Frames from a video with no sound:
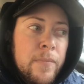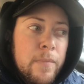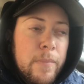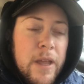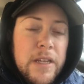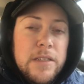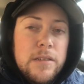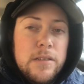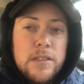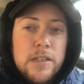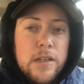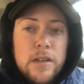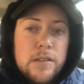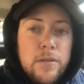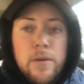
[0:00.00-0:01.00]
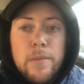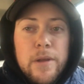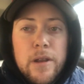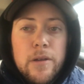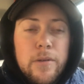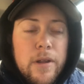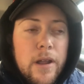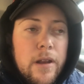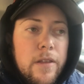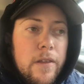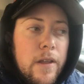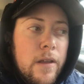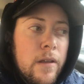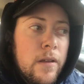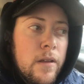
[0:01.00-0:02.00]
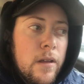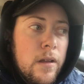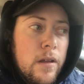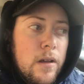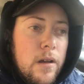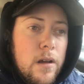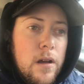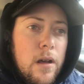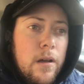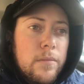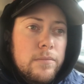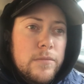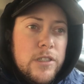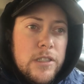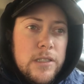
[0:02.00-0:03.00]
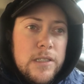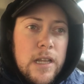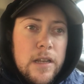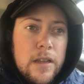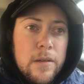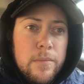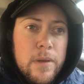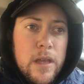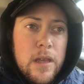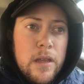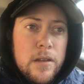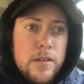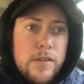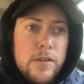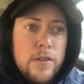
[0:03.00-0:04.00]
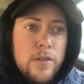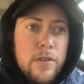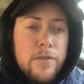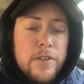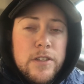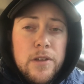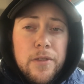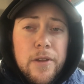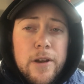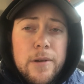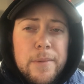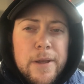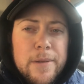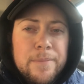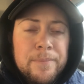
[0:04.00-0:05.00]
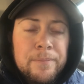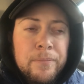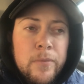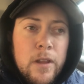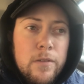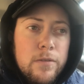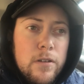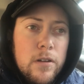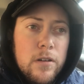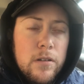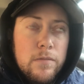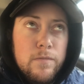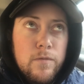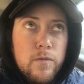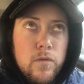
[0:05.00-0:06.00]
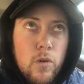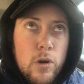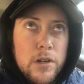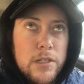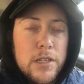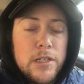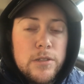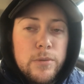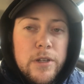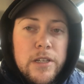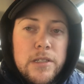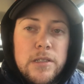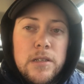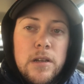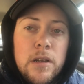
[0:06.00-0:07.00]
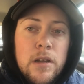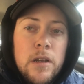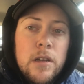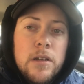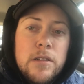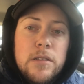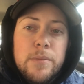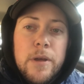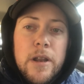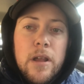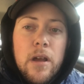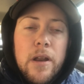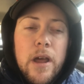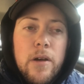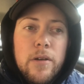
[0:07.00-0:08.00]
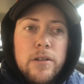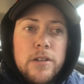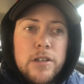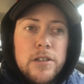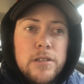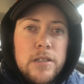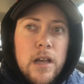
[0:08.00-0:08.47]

she doesn't want me doing anything. She's sending me to physical therapy for 4 to 6 weeks, depending on how it turns